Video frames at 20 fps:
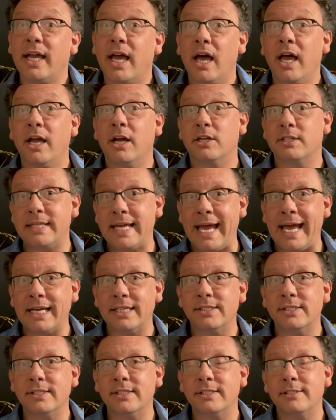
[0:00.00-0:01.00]
higher
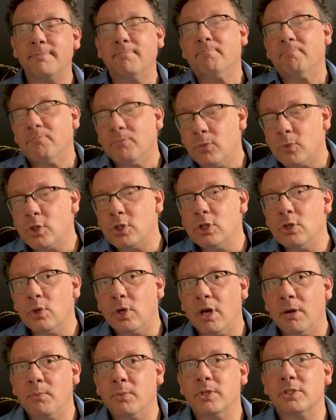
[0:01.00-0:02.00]
taxes do
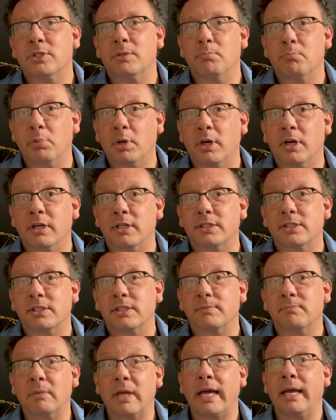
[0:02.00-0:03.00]
come with some
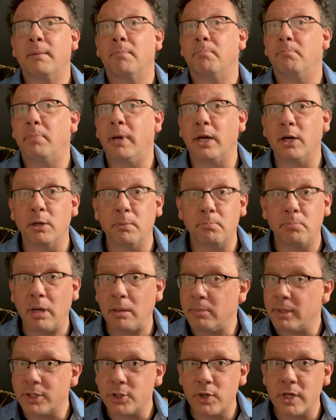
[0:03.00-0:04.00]
perks, like better
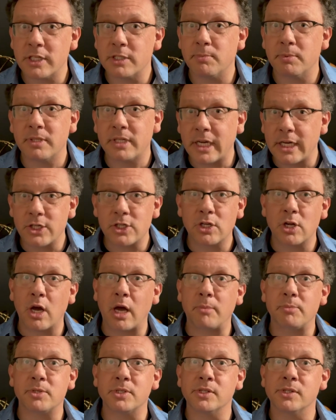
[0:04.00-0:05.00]
public transportation
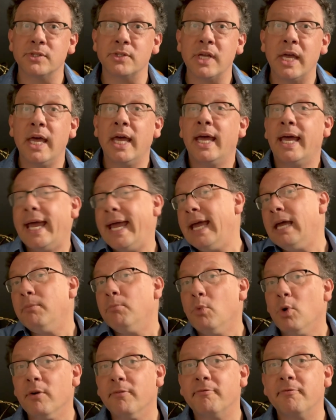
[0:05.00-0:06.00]
options and
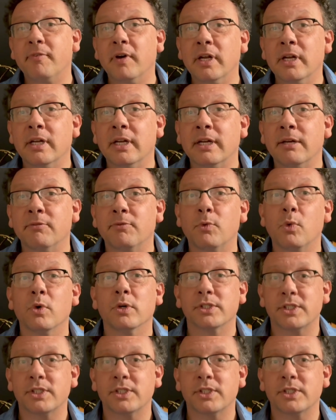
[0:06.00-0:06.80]
more funding for